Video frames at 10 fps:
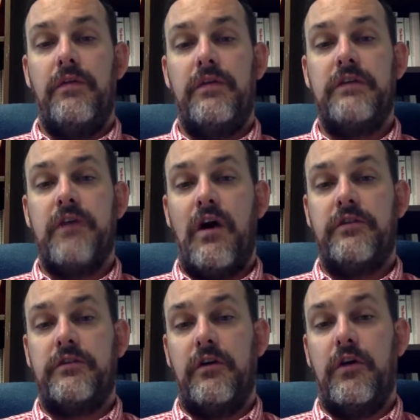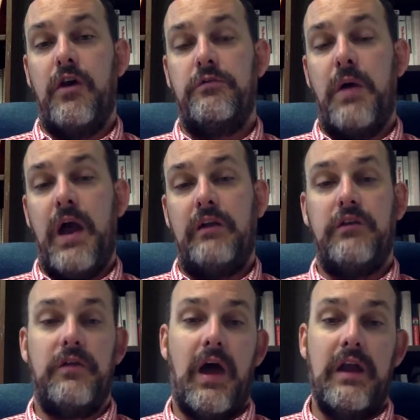this also goes back
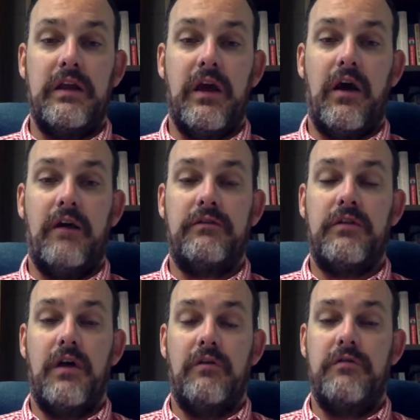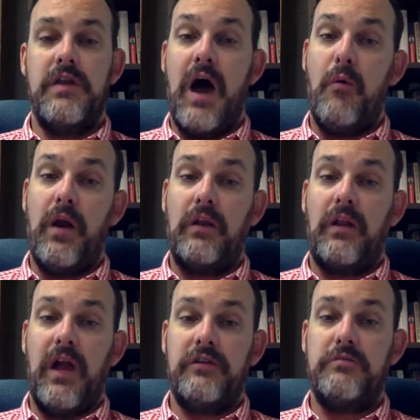to the idea of not waiting
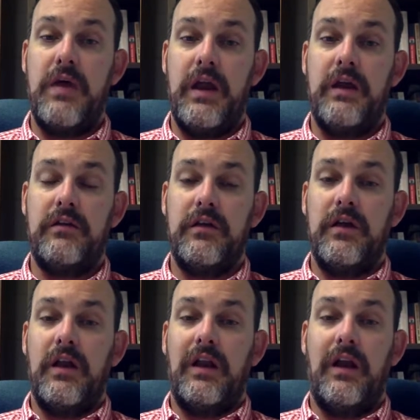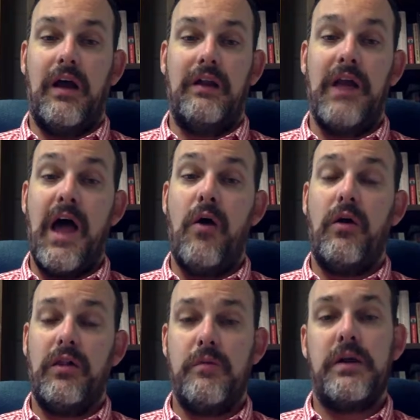the last minute.
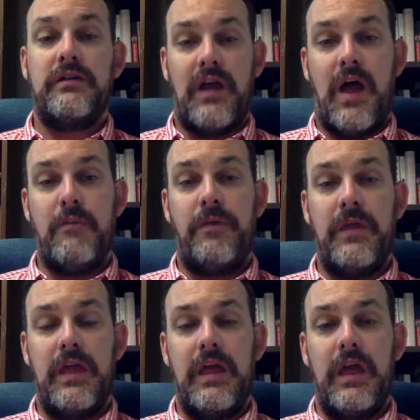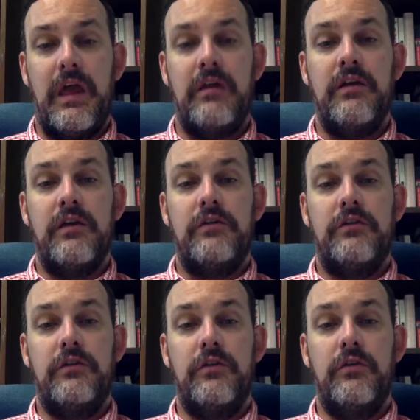Allow a little bit of time at the end
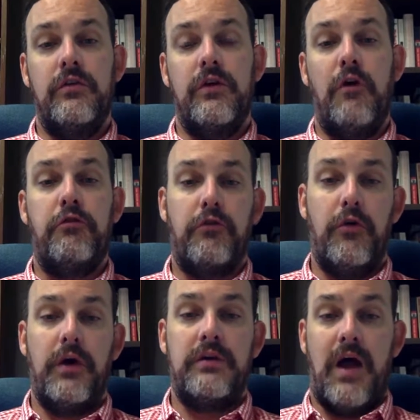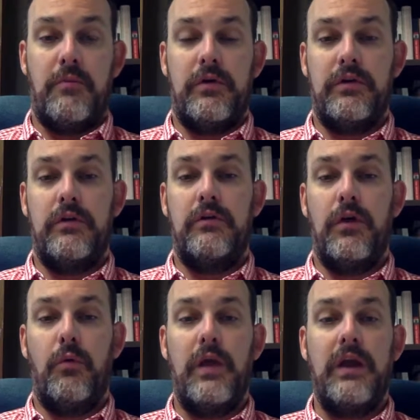to go through it a time or
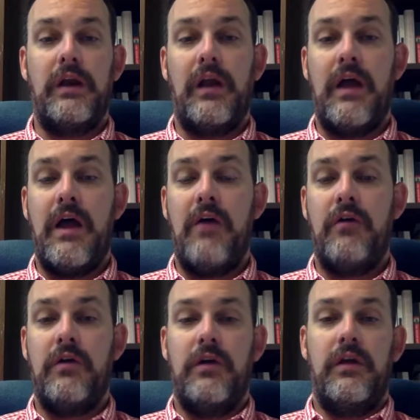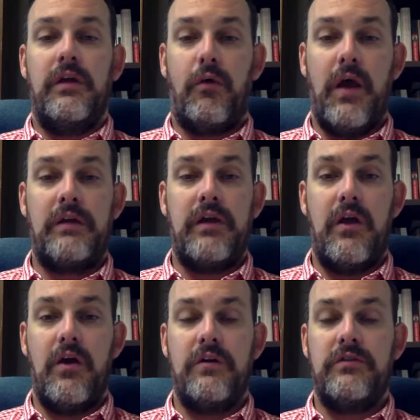two. Read it aloud, correct
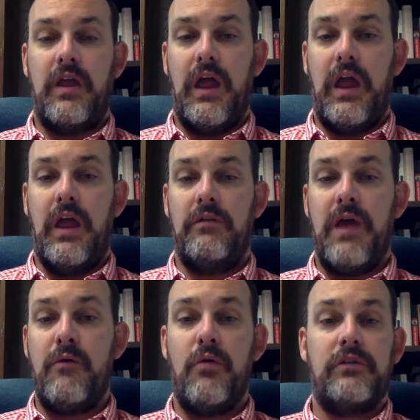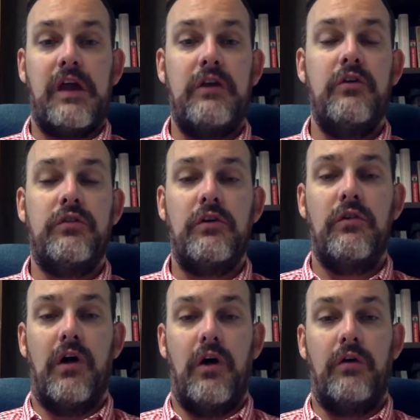errors, and that won't take you too
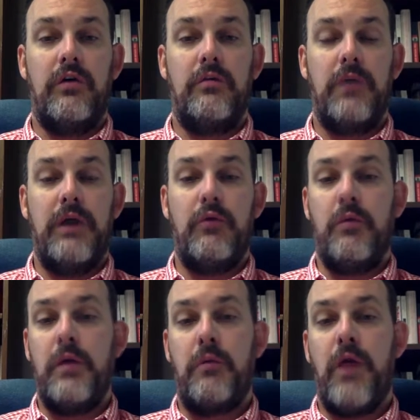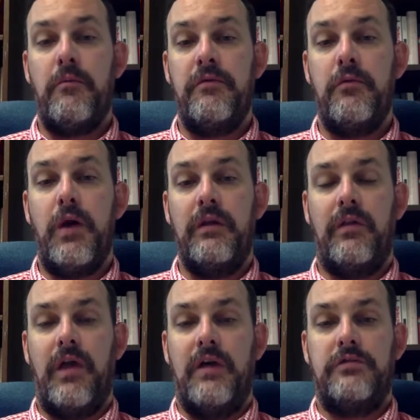long, but it will be a problem if you wait to
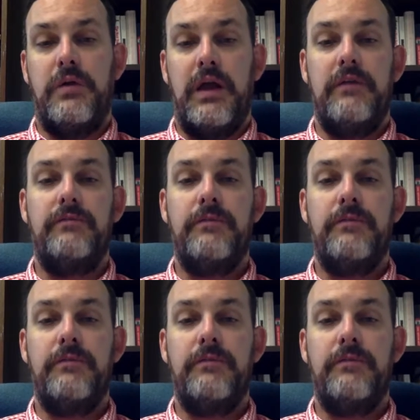the last minute.